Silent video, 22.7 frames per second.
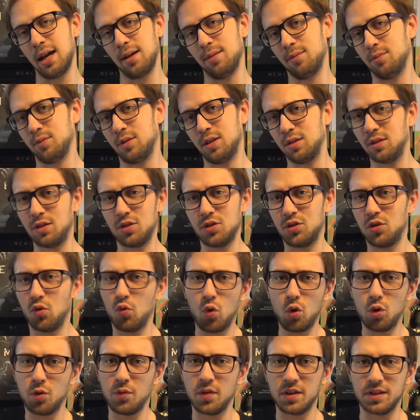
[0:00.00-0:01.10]
There's a
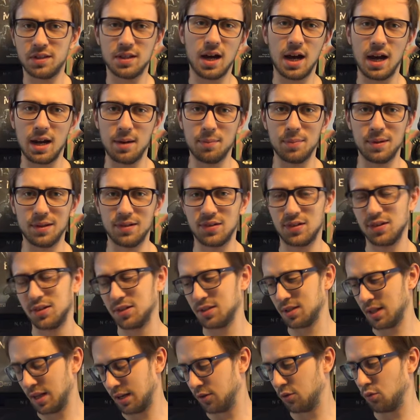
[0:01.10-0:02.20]
roll of a die, but
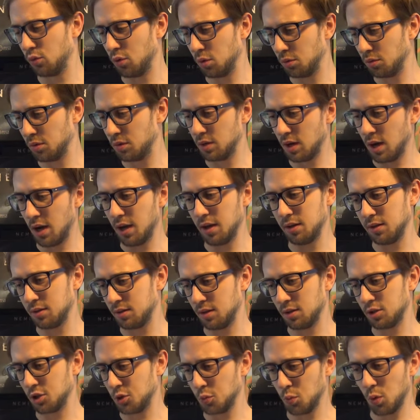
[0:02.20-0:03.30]
it's like you roll the die, it's,
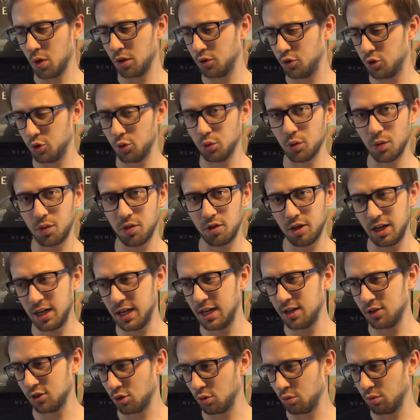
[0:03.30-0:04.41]
it's one, two, or
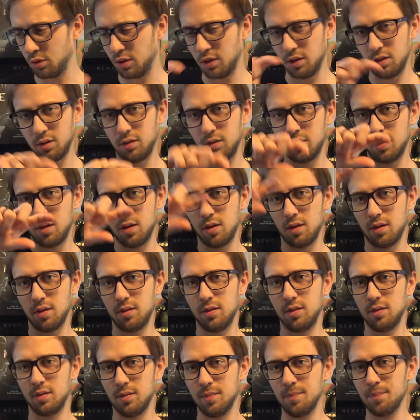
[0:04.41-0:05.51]
three, so the,
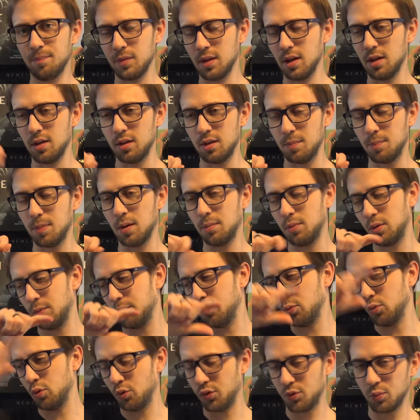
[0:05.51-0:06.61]
the, the bomber
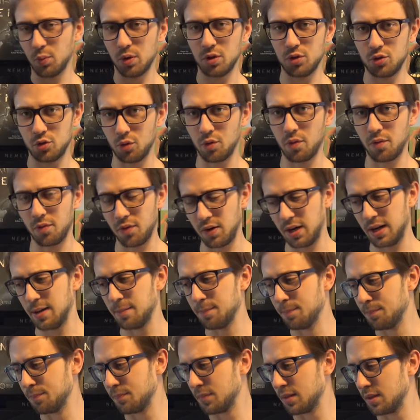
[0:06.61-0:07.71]
moves one, two, or three.
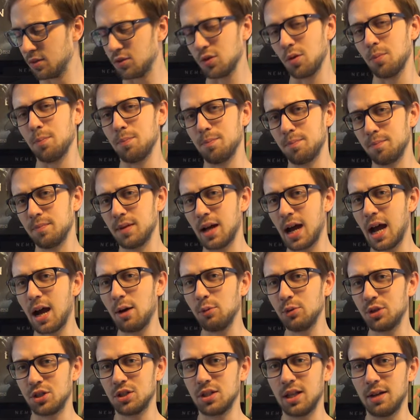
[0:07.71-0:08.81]
So I
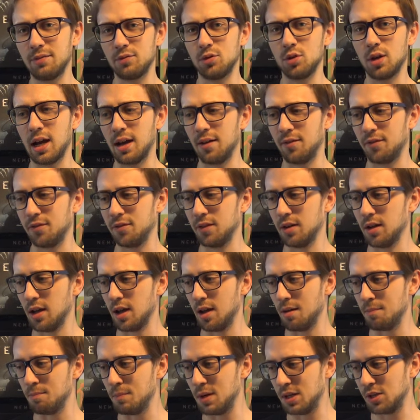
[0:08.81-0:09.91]
would just love to have
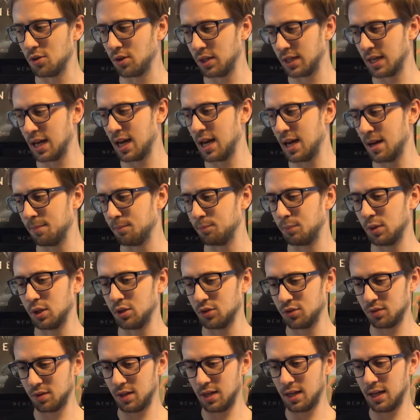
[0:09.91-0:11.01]
a meteor game,
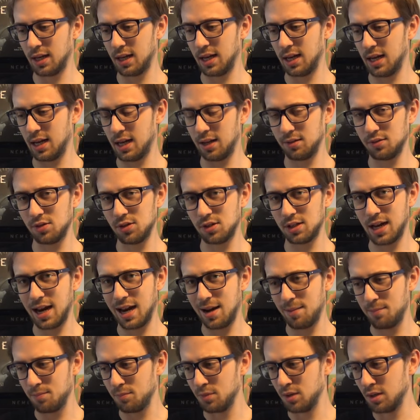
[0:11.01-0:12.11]
because this
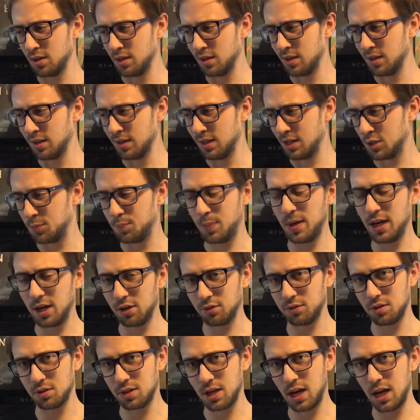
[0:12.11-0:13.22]
game is big
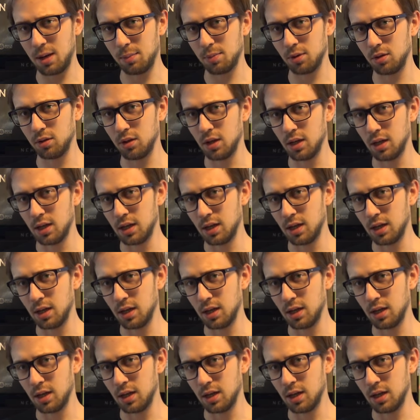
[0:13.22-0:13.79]
on the table,